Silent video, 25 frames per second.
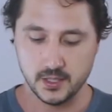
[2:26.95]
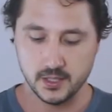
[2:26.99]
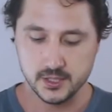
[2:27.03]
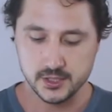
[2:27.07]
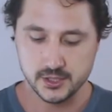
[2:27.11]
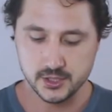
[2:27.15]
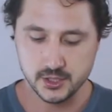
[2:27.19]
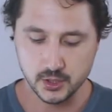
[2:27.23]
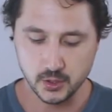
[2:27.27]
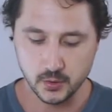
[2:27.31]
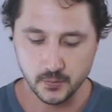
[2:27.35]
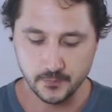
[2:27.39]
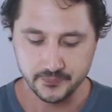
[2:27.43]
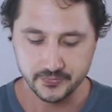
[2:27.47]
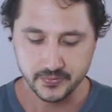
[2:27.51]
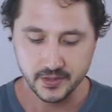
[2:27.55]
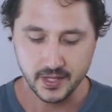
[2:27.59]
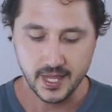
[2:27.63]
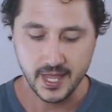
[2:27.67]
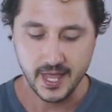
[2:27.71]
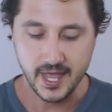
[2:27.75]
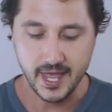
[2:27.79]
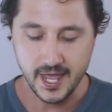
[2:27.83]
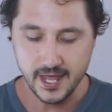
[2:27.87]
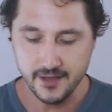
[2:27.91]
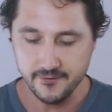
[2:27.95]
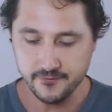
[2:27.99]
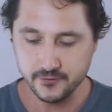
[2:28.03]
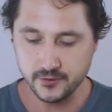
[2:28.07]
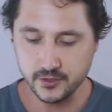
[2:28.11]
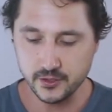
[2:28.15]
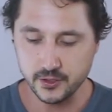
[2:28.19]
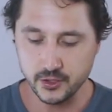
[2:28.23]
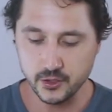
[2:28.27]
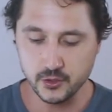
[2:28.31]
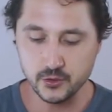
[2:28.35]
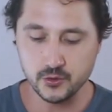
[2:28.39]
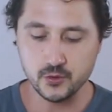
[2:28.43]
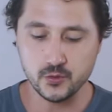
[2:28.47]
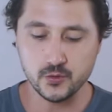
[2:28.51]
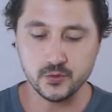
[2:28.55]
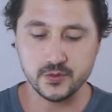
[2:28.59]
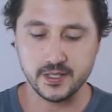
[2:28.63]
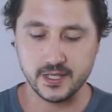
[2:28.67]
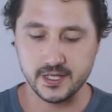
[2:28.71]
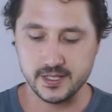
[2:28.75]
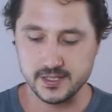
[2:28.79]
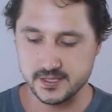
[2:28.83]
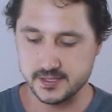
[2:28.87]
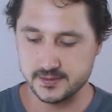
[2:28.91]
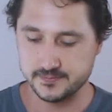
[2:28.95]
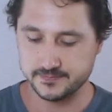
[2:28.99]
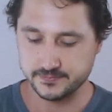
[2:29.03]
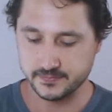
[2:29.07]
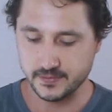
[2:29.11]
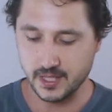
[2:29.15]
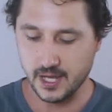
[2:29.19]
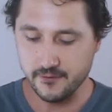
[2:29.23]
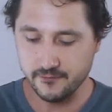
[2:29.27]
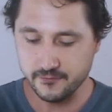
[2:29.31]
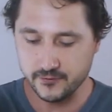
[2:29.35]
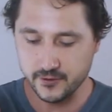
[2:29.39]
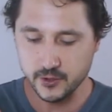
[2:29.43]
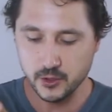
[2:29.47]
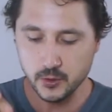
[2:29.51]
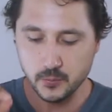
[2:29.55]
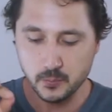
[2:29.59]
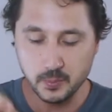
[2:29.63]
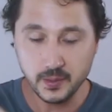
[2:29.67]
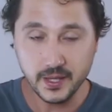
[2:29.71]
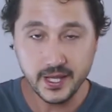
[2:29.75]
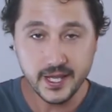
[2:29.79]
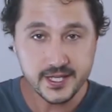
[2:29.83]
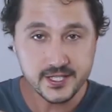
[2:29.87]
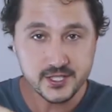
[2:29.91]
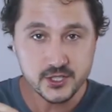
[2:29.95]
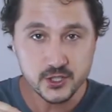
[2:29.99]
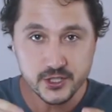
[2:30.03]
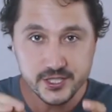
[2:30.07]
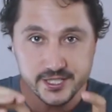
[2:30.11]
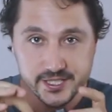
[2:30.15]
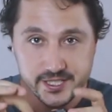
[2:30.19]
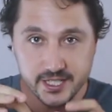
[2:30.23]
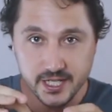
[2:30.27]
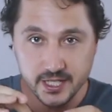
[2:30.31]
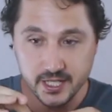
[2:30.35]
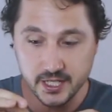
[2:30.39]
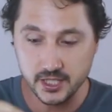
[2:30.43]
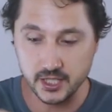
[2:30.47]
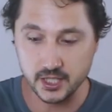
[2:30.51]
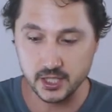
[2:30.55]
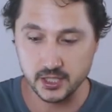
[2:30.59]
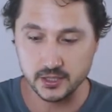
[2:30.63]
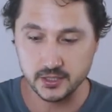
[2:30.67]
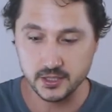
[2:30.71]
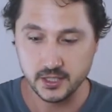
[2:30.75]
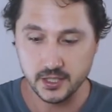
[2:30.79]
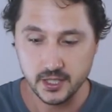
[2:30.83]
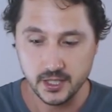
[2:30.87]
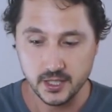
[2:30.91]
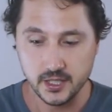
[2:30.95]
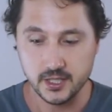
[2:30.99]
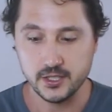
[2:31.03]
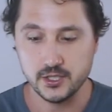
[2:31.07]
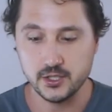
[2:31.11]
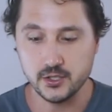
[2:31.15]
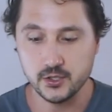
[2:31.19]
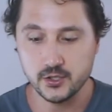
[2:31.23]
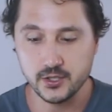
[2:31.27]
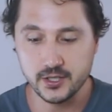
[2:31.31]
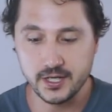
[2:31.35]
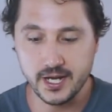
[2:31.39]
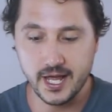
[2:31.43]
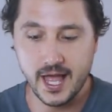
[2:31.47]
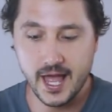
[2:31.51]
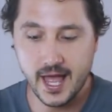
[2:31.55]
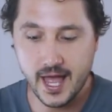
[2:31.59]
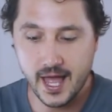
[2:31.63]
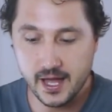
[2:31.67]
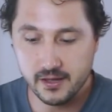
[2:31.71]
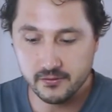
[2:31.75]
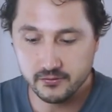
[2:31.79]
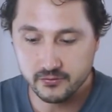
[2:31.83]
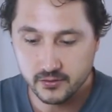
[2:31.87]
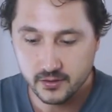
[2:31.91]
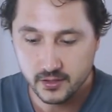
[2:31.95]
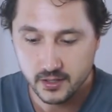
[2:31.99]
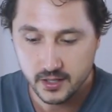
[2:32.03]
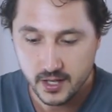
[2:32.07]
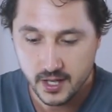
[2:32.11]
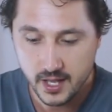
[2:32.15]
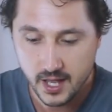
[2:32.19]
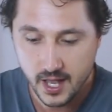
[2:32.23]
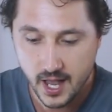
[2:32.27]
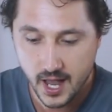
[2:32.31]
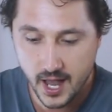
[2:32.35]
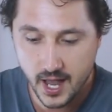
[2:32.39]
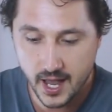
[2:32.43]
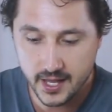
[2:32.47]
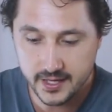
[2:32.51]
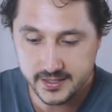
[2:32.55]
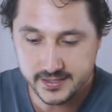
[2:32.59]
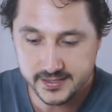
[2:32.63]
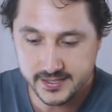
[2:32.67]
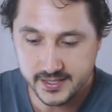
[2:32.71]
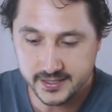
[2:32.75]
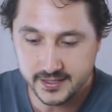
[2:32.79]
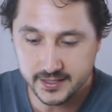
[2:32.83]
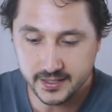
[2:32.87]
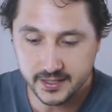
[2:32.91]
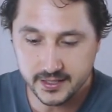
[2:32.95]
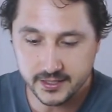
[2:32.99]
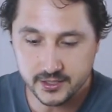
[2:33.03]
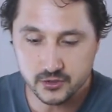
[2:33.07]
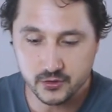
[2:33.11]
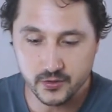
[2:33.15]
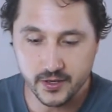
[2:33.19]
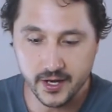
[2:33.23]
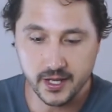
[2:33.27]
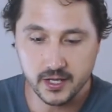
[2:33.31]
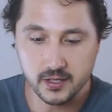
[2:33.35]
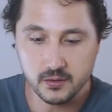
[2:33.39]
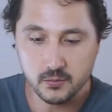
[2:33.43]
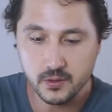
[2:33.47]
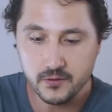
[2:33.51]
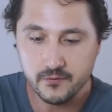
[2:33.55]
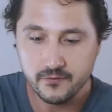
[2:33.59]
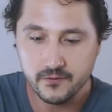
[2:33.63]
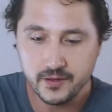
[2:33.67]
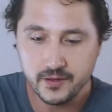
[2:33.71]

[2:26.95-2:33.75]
So after you do this, after you place your seed here, you're gonna have a seedling tray with a